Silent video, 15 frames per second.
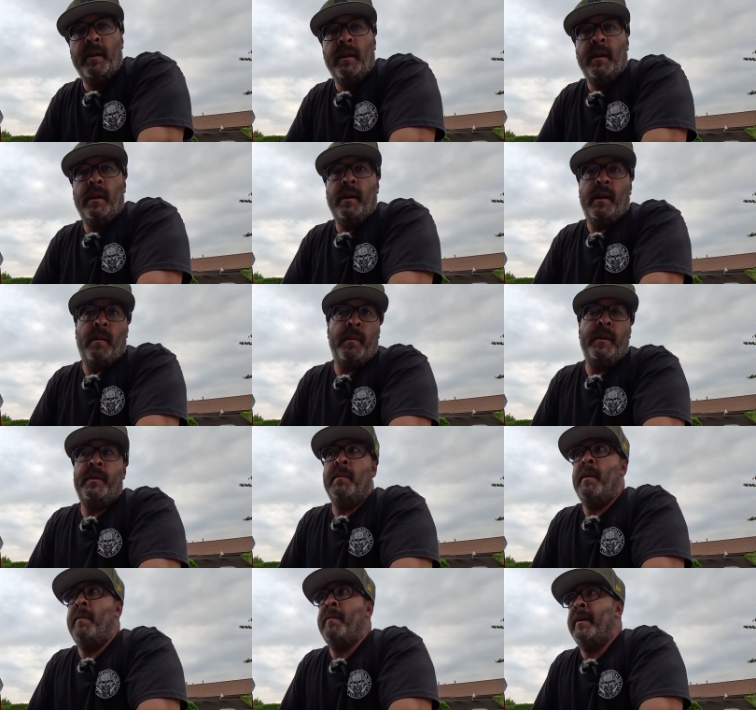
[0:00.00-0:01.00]
I'm gonna do my
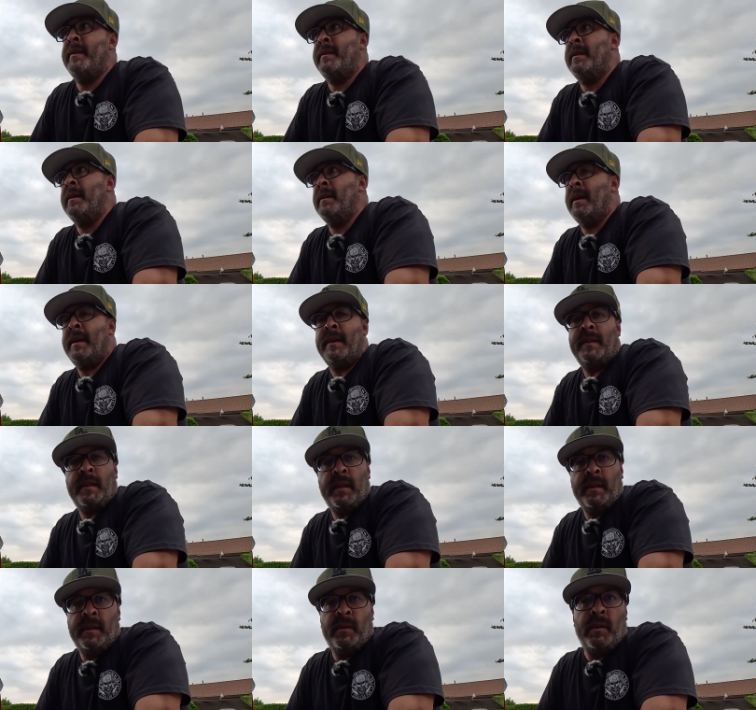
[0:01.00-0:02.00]
best to, like I said, to
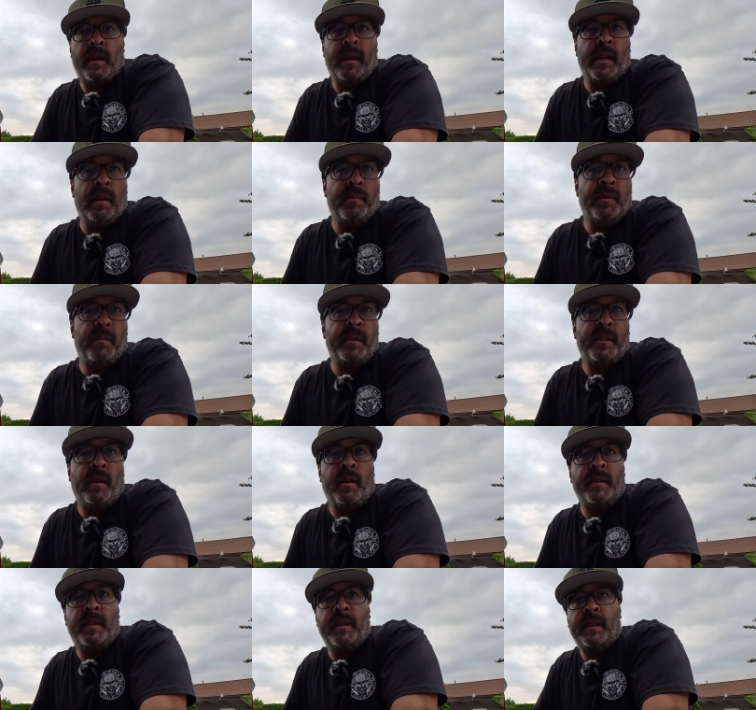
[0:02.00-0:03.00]
try to keep as much
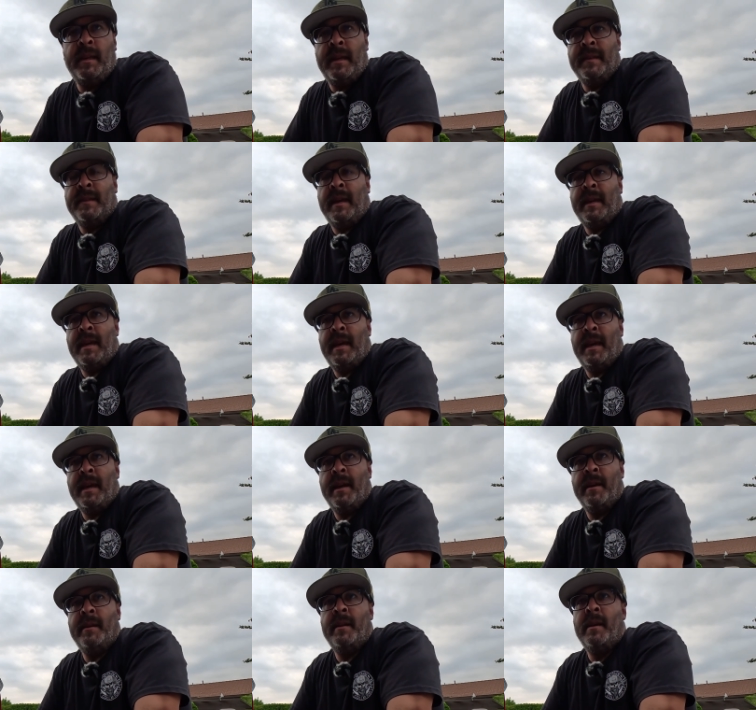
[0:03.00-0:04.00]
content as I can.
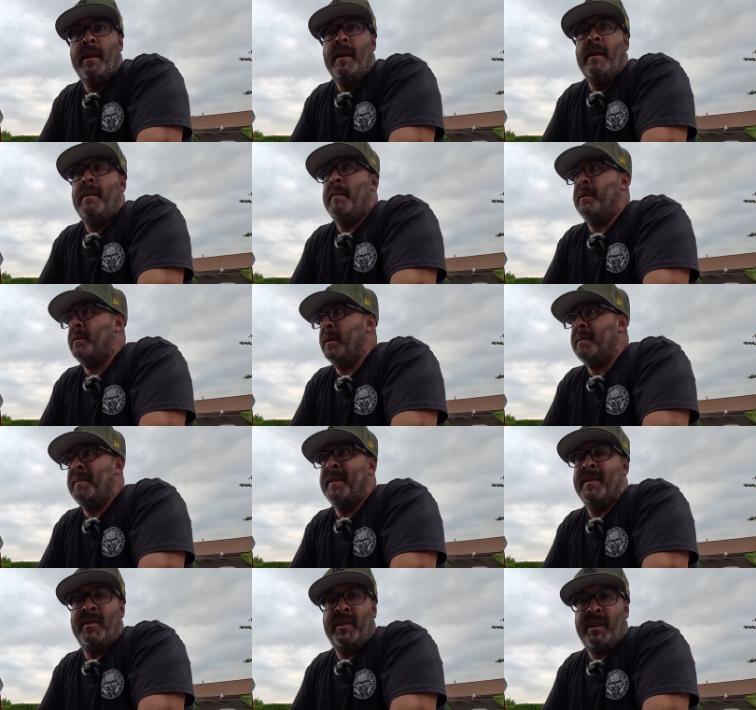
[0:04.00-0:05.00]
My truck's been in the
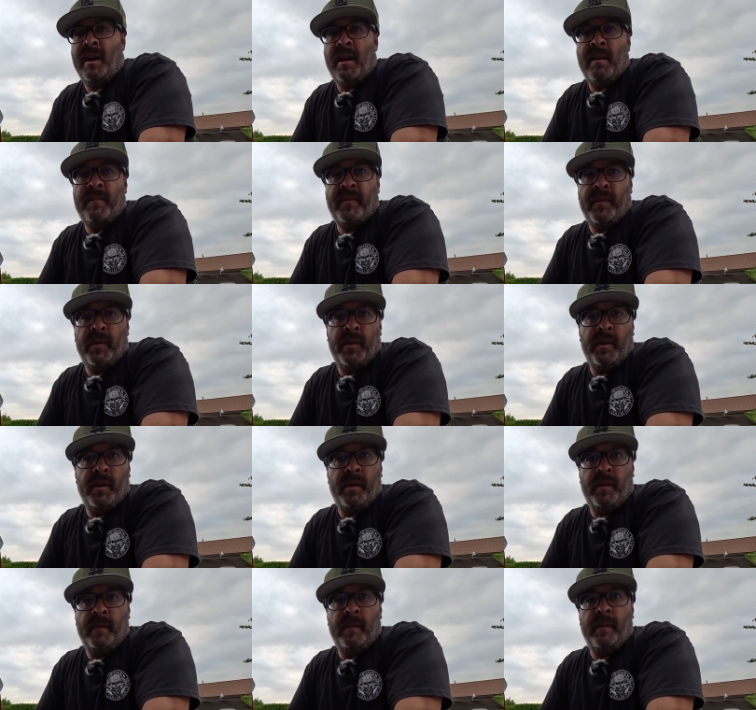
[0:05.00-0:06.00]
shop for
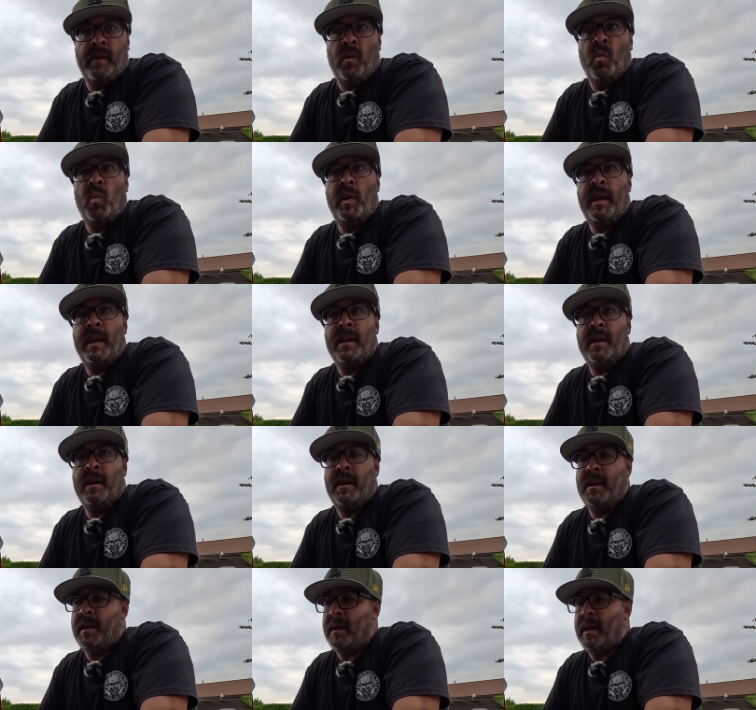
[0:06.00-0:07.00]
a week
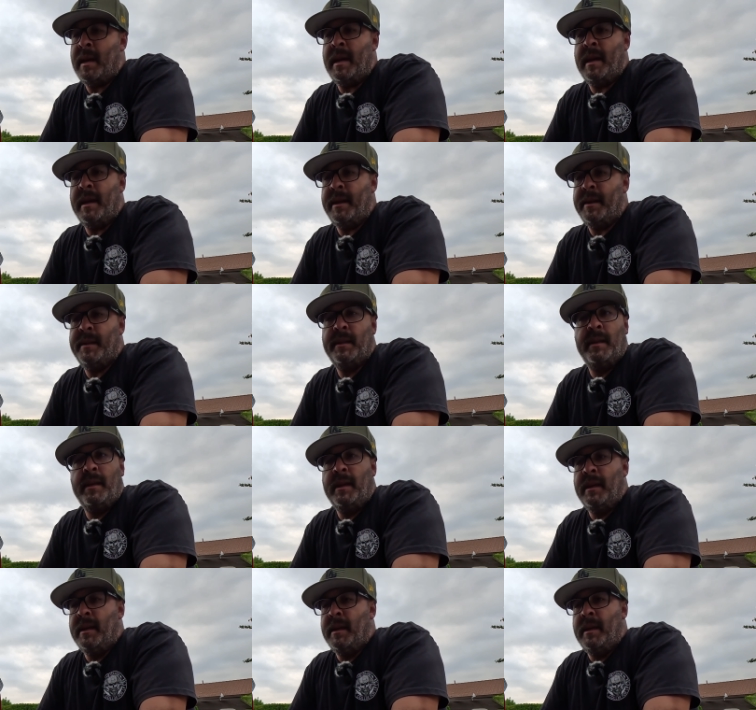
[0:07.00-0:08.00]
and
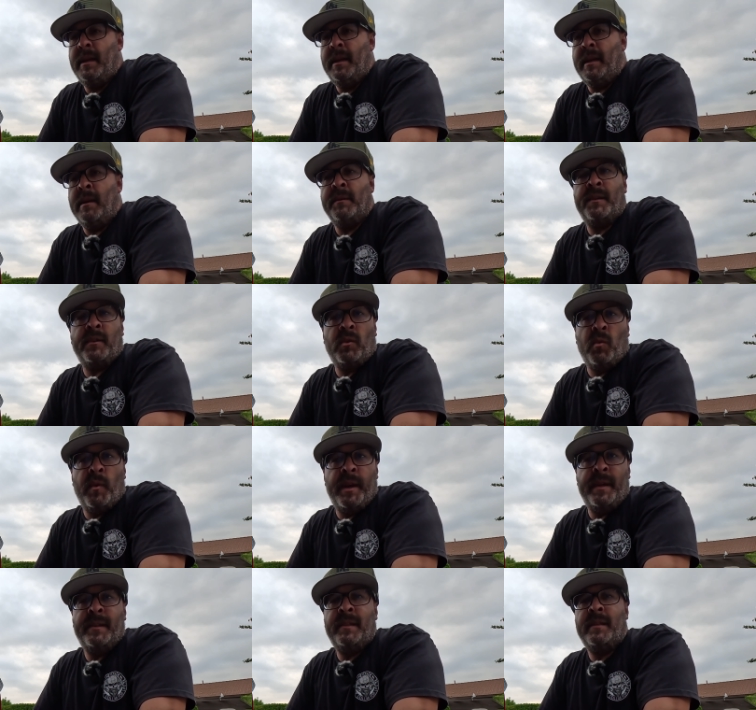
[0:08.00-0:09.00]
it was such a
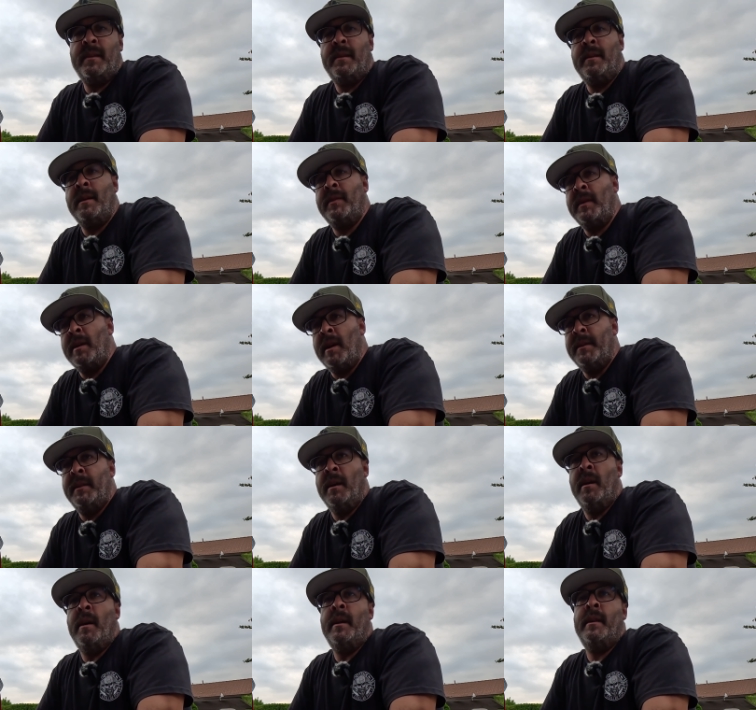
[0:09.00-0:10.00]
waste. Nothing got
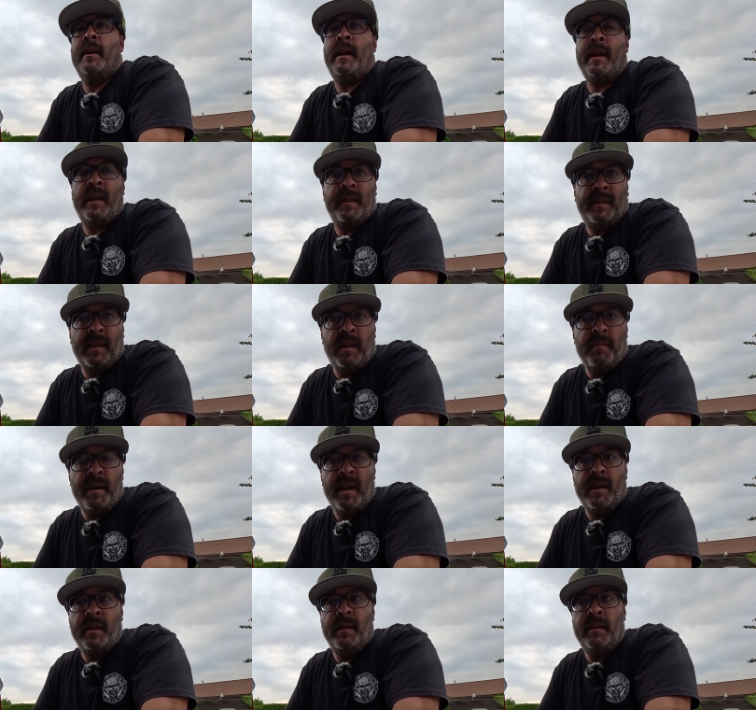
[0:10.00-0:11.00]
done. I gotta send it back
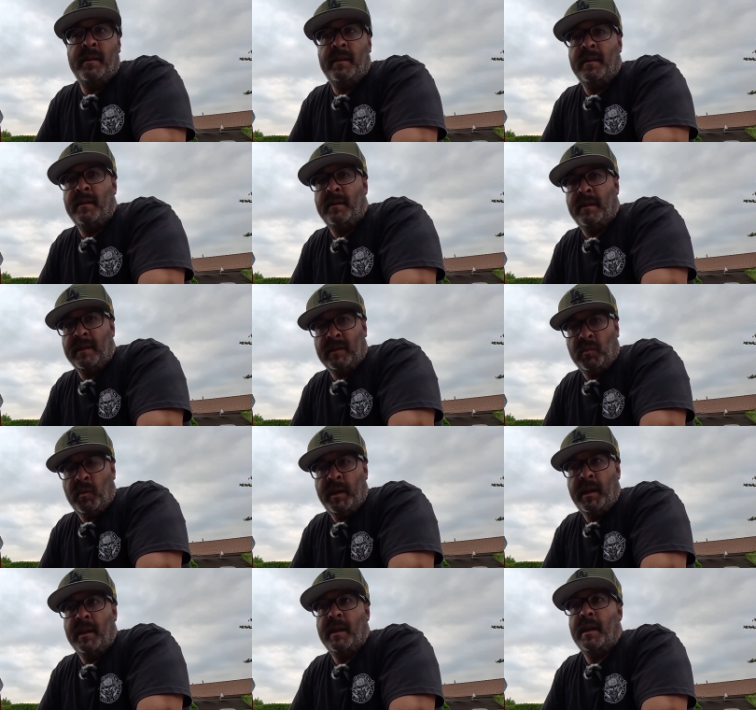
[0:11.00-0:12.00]
in this
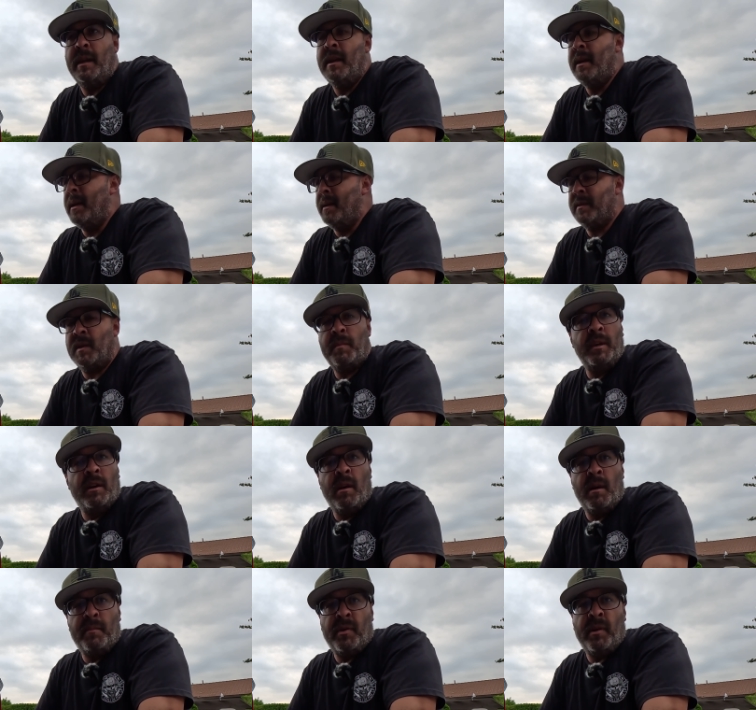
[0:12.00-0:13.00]
week. It's gonna be gone
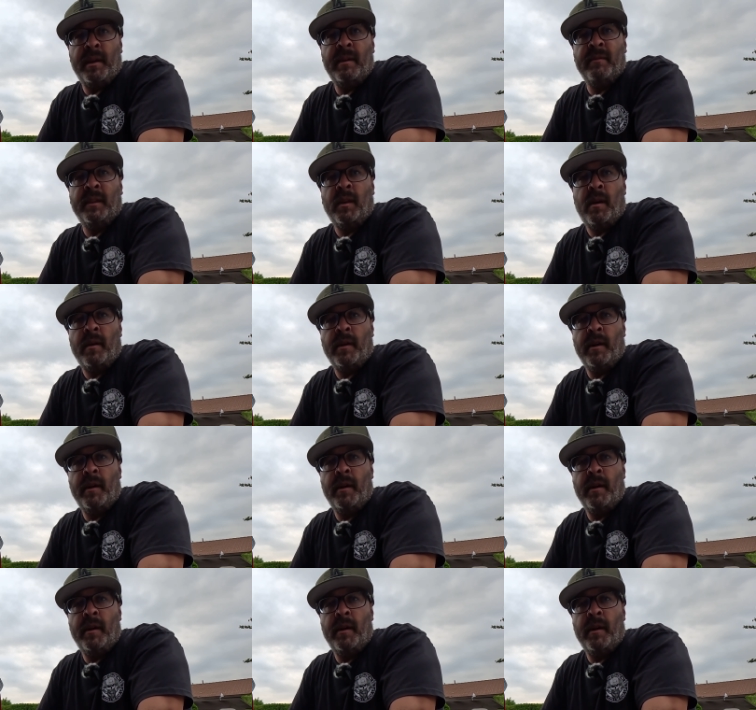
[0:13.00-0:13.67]
probably even longer.